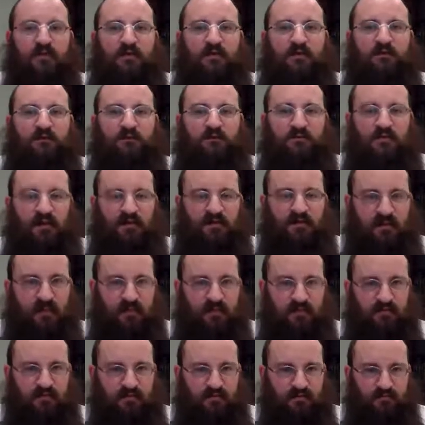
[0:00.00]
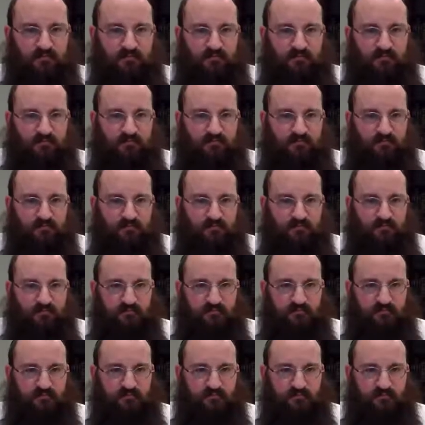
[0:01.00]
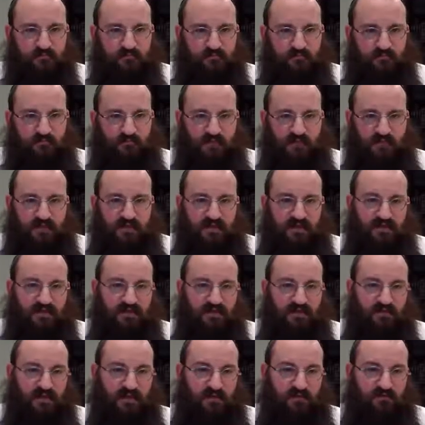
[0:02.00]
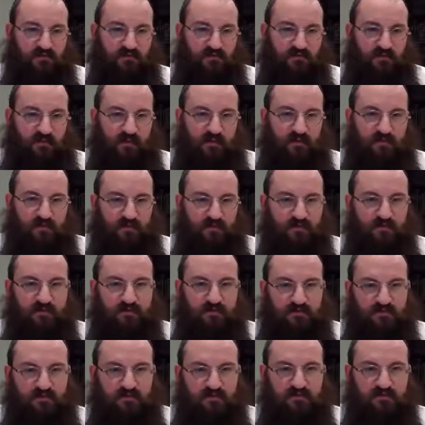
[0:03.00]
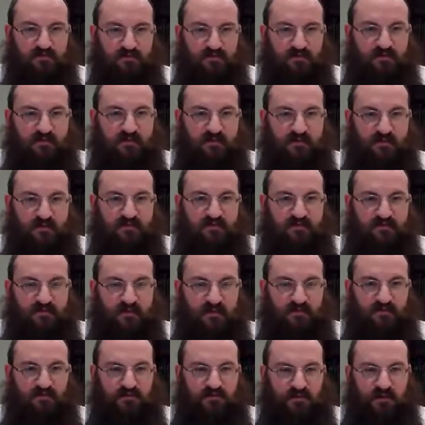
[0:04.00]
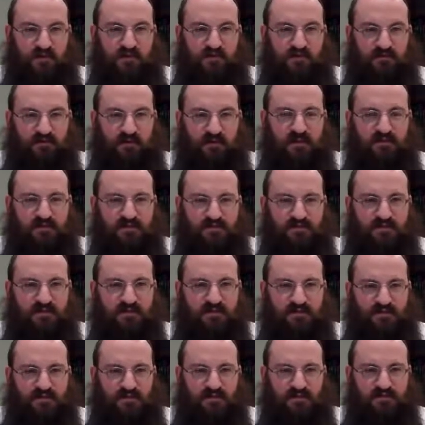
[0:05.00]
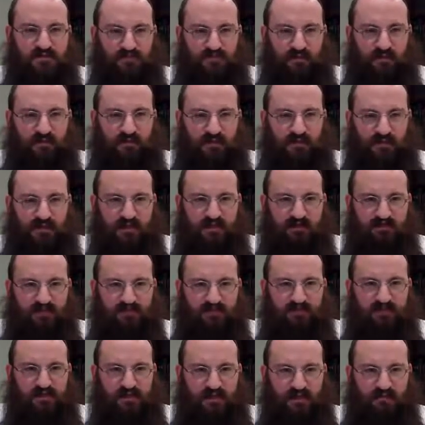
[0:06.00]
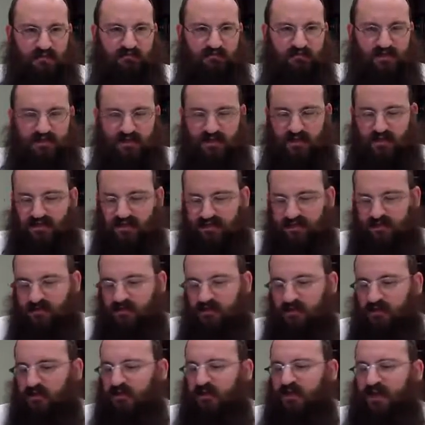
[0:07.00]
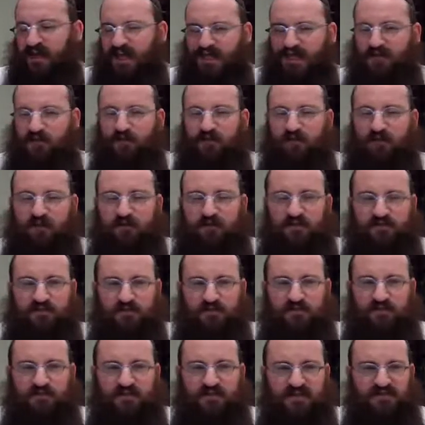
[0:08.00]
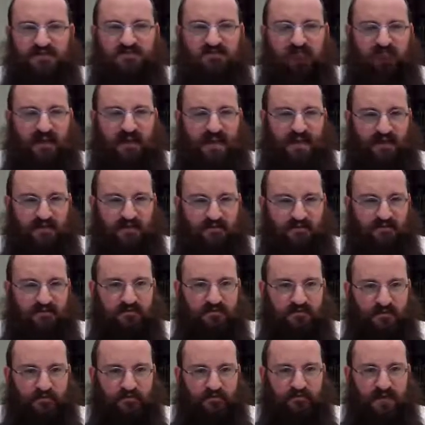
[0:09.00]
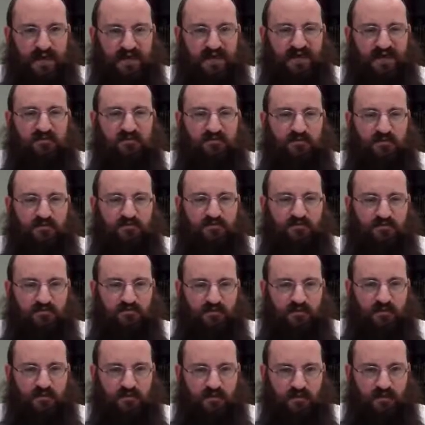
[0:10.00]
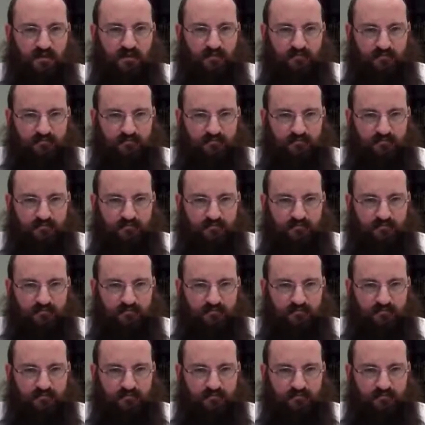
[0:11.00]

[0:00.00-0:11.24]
Mole is now three-dimensional. It's not only across, but it's also up and down, filling every space. And godosh means packed to overflowing.